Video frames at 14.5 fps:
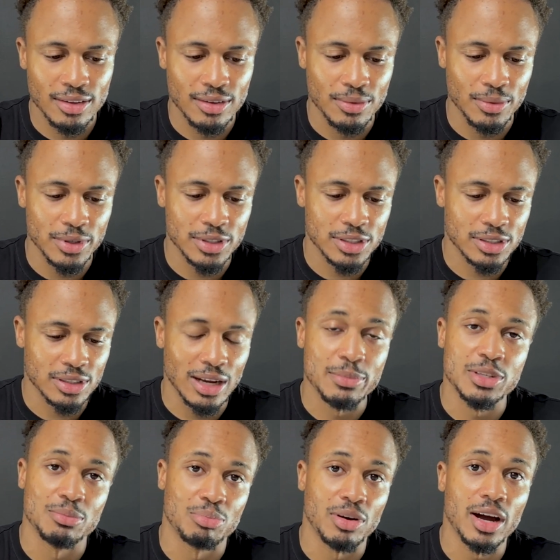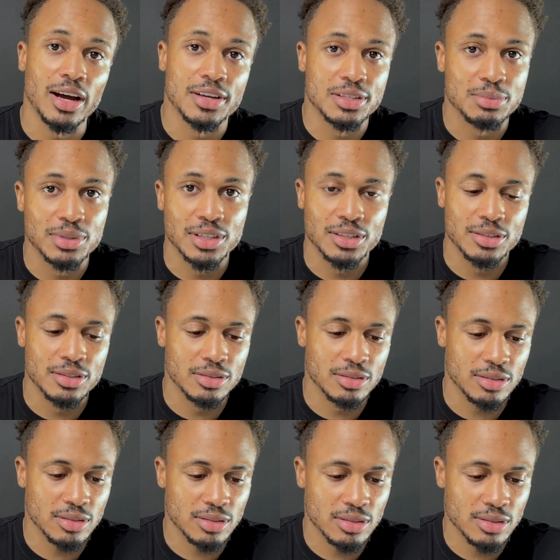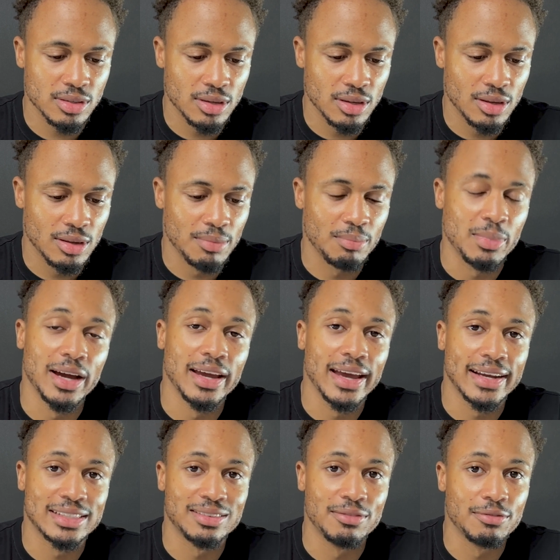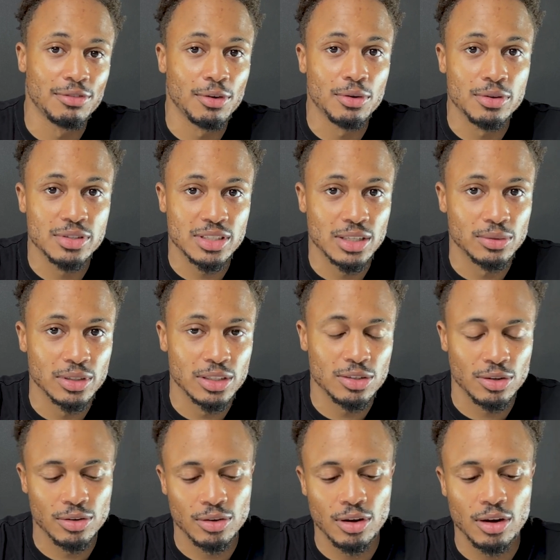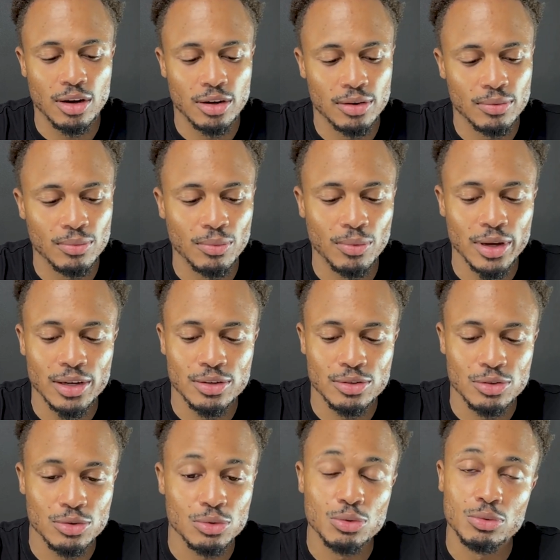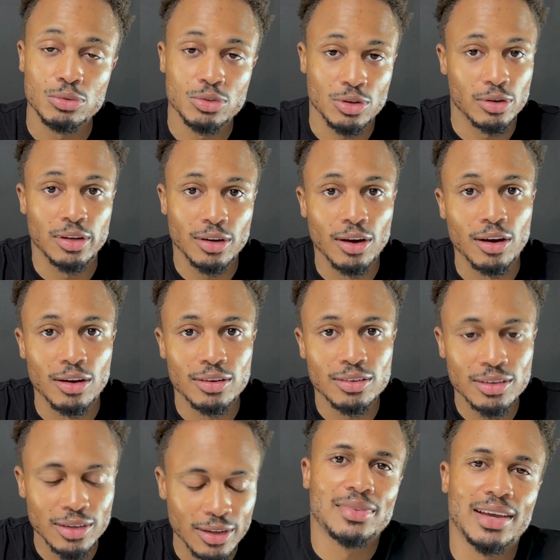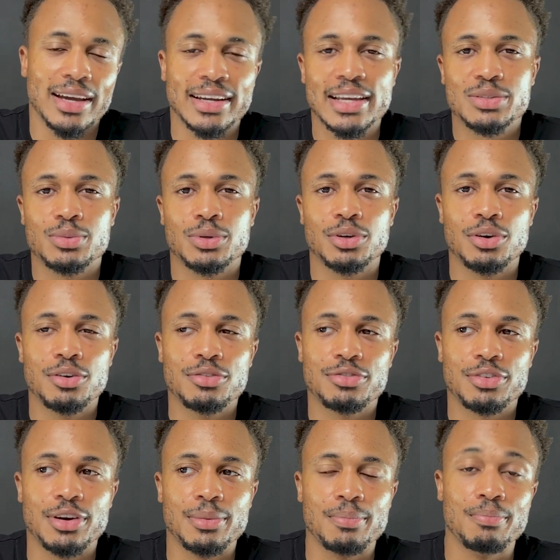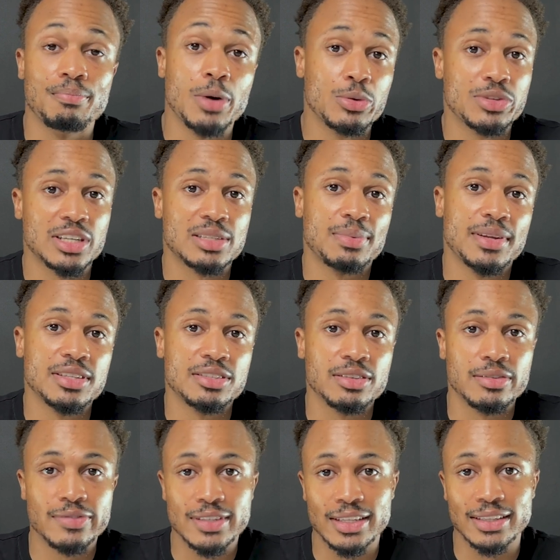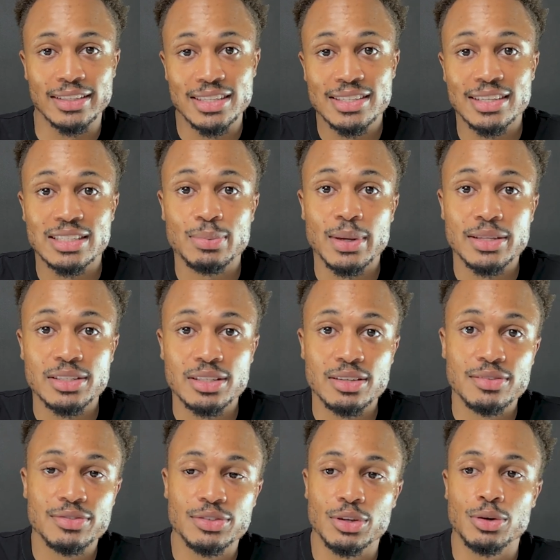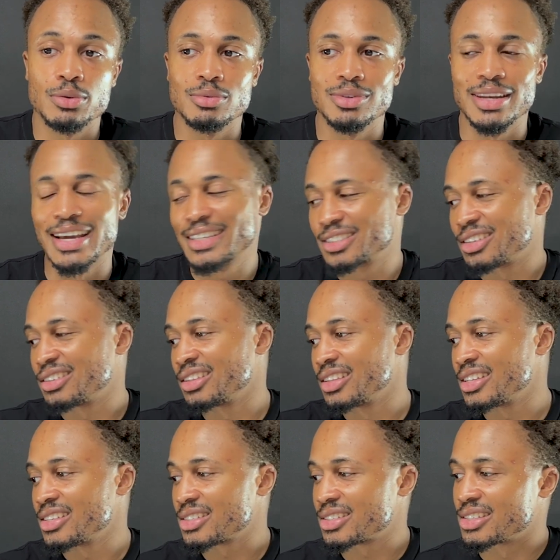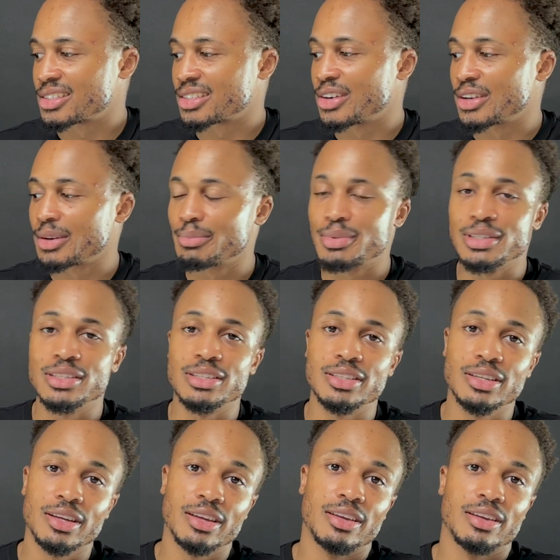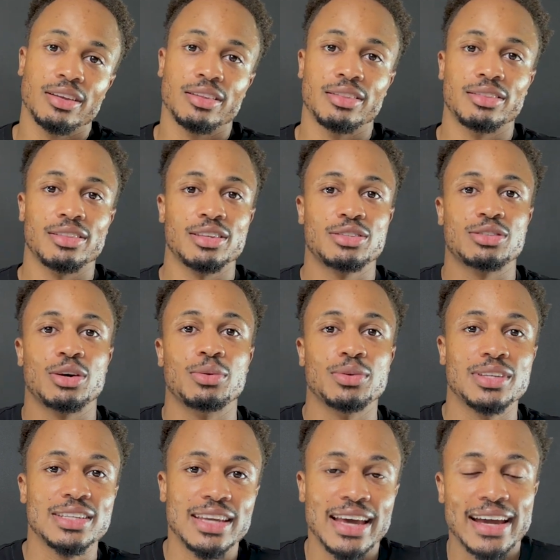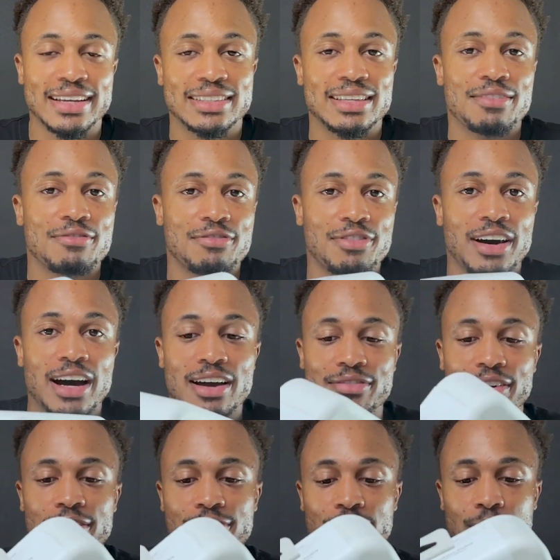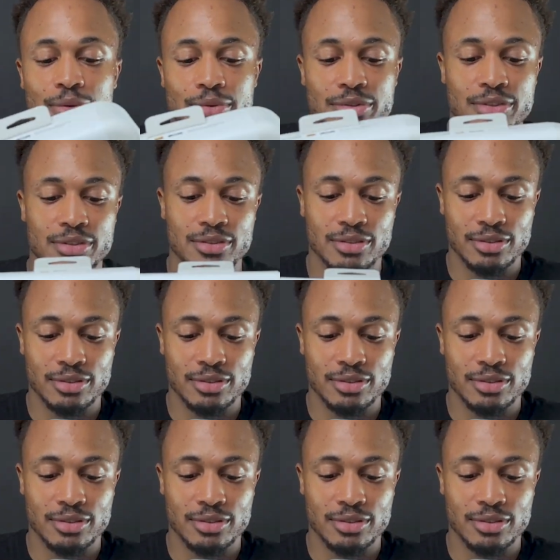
which I'm surprised because my XM4s, they only turn on when you turn it on. I guess we'll go from most expensive to least expensive. So next on the list is gonna be the Sony XM5 headphones.